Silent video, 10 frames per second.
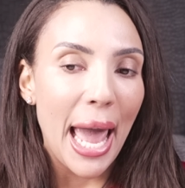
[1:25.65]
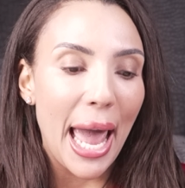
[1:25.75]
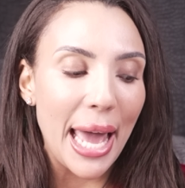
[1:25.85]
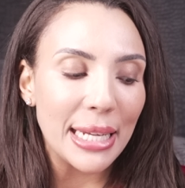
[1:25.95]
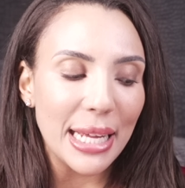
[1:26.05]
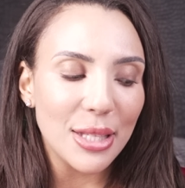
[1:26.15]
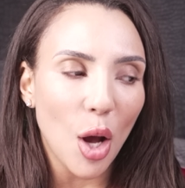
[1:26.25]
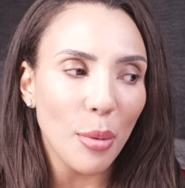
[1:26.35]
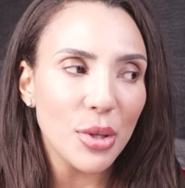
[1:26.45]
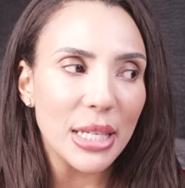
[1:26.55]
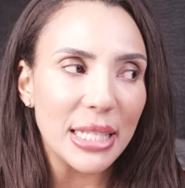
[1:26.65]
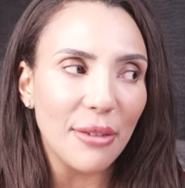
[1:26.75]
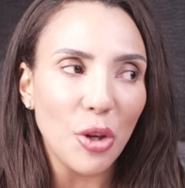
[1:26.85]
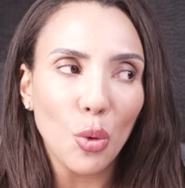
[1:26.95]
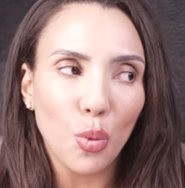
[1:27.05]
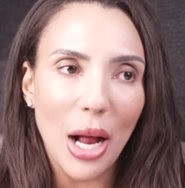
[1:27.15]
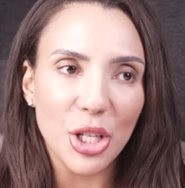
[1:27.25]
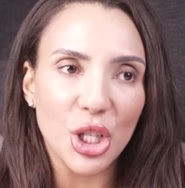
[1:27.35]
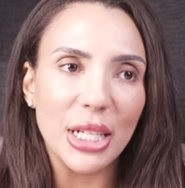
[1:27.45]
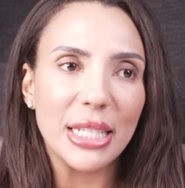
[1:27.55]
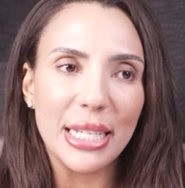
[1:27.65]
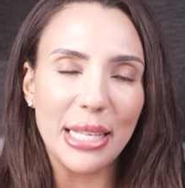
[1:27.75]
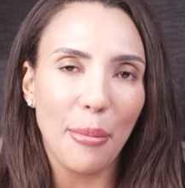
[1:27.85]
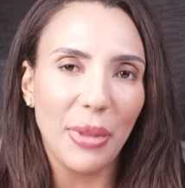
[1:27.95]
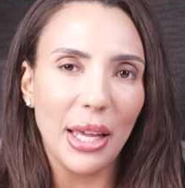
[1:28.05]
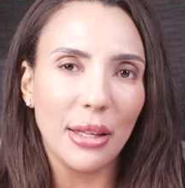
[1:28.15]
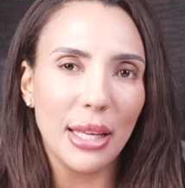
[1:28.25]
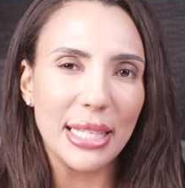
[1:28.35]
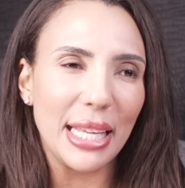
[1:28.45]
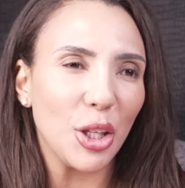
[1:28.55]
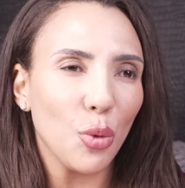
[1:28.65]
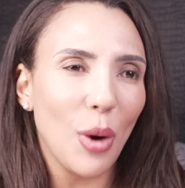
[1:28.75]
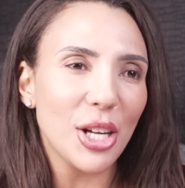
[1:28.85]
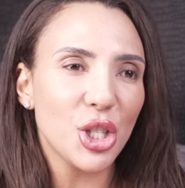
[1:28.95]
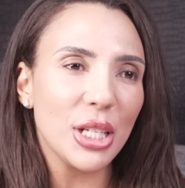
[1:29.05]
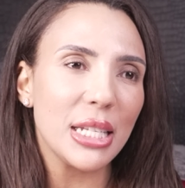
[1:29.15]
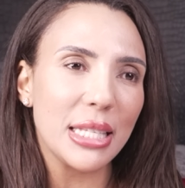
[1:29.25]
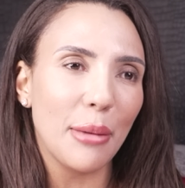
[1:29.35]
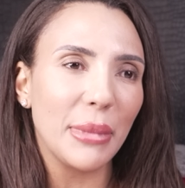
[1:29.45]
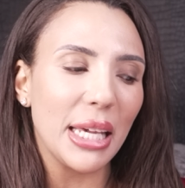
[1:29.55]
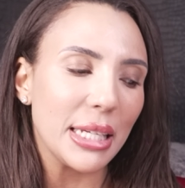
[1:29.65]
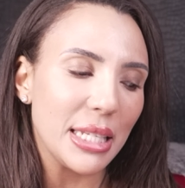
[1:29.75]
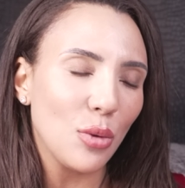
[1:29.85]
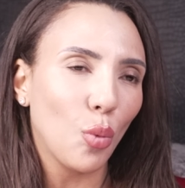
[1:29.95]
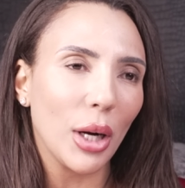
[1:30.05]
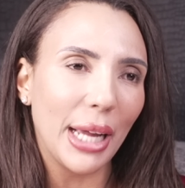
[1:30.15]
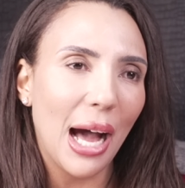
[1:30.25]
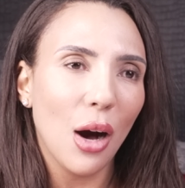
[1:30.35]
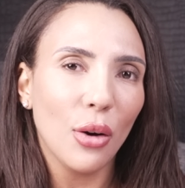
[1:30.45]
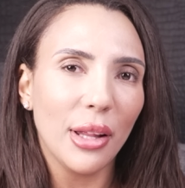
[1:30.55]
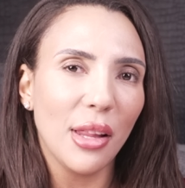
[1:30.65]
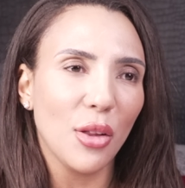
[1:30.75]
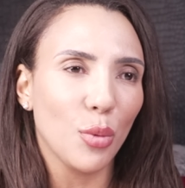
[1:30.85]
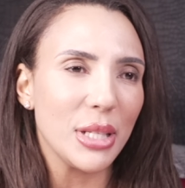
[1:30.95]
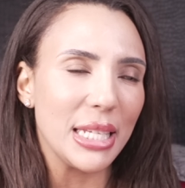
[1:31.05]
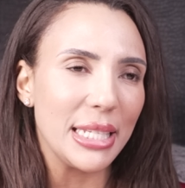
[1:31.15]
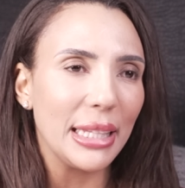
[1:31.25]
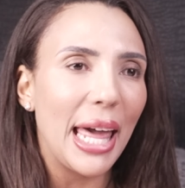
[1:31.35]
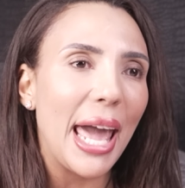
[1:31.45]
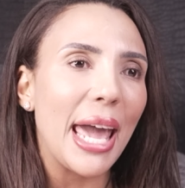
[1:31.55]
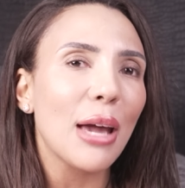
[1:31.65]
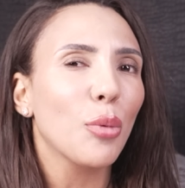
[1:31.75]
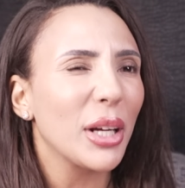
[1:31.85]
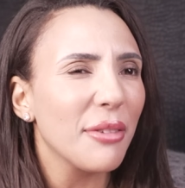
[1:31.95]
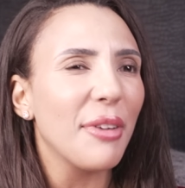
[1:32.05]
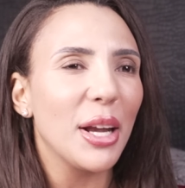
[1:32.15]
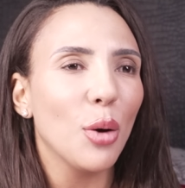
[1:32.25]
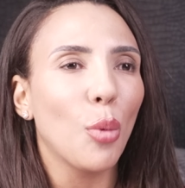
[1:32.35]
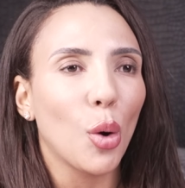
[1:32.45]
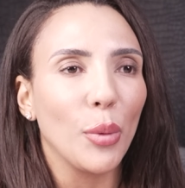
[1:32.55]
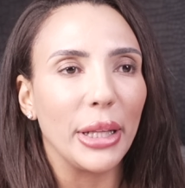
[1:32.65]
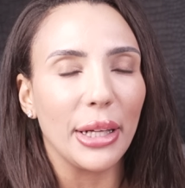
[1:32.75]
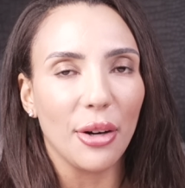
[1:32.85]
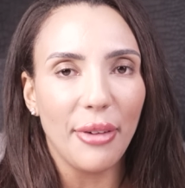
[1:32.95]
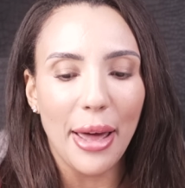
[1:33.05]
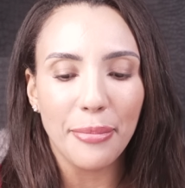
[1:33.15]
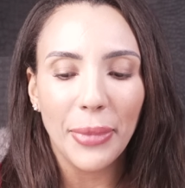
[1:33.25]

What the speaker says: And it's almost as if you rushed into something. It's like you rushed into something, it didn't work out, and then there was a delay. We're gonna find out more when we clarify.